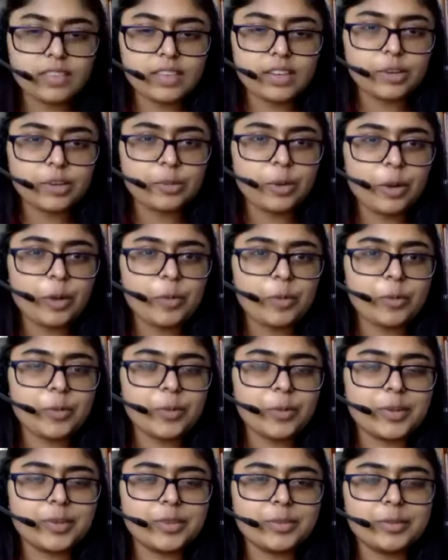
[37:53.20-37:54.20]
no
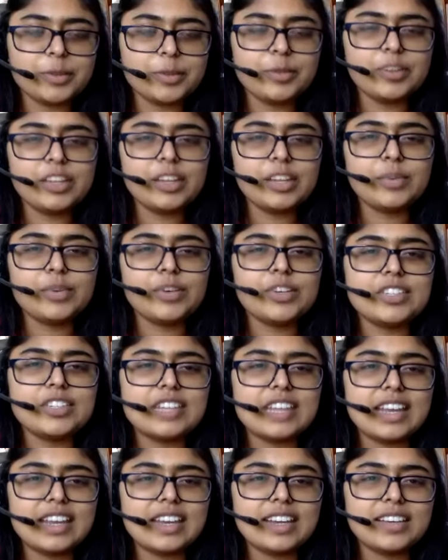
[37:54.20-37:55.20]
problem. We'd really
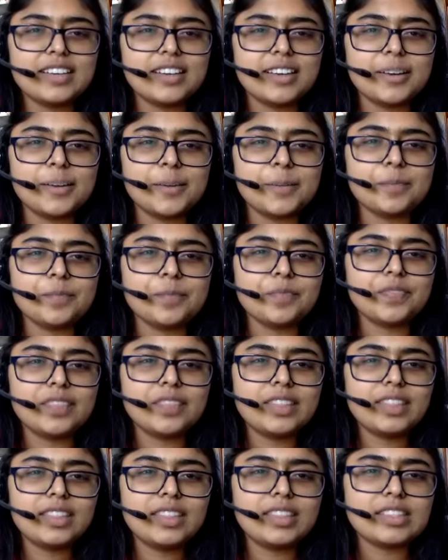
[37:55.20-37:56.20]
appreciate
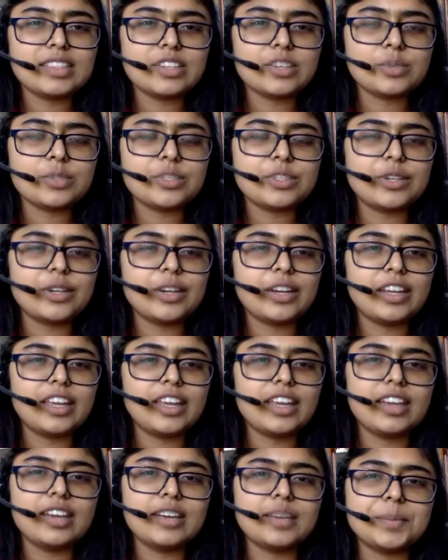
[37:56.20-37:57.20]
this
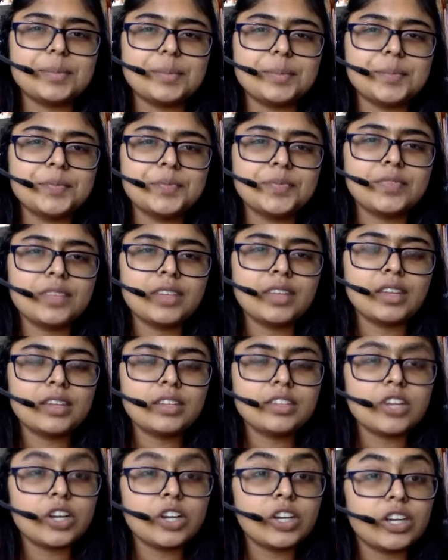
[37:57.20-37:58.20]
opportunity and
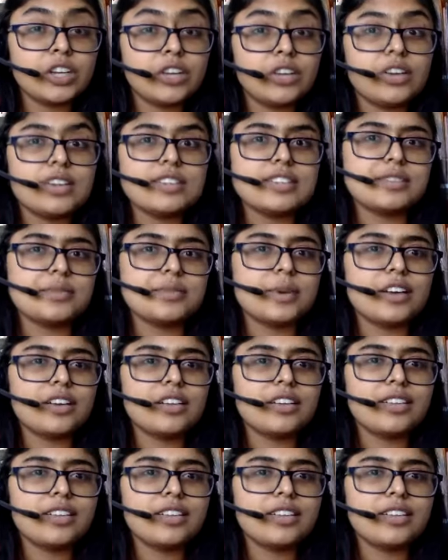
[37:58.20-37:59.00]
talking to you guys as well.